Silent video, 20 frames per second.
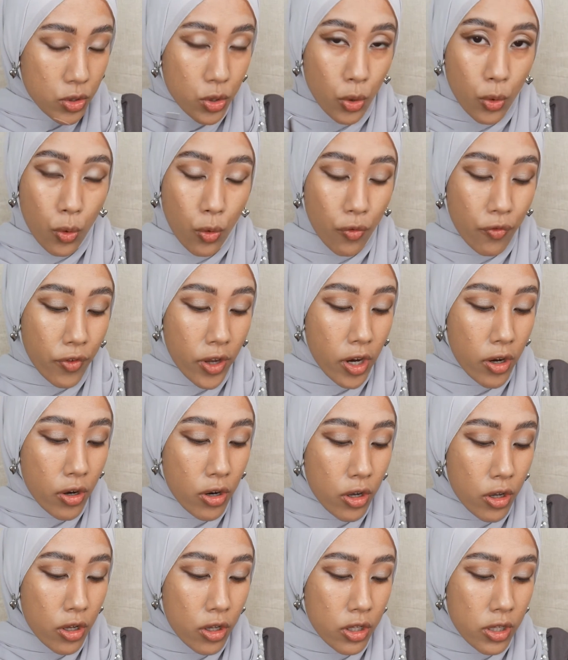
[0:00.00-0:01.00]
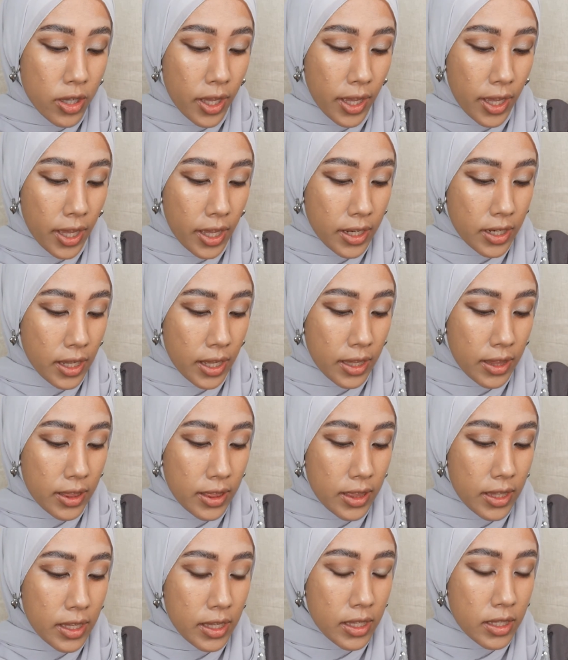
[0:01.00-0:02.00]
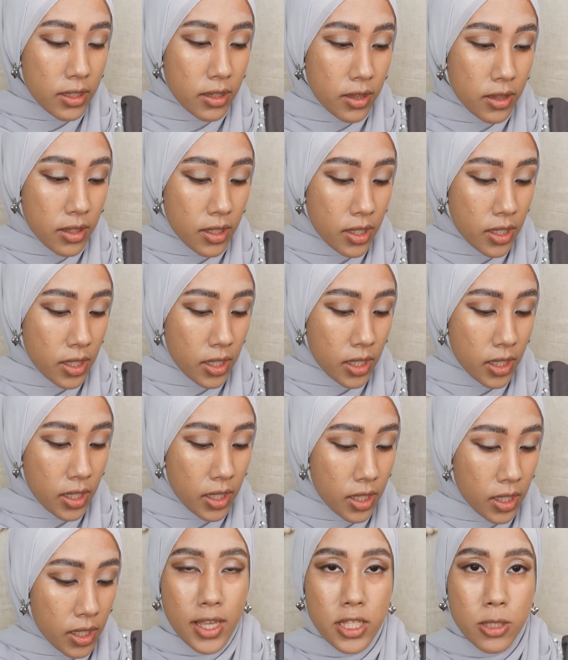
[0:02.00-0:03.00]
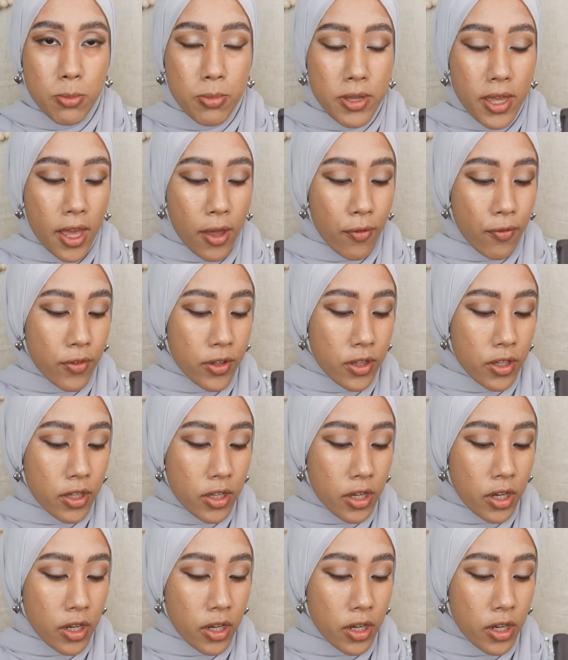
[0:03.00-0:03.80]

tocopherol, and I think the SPF in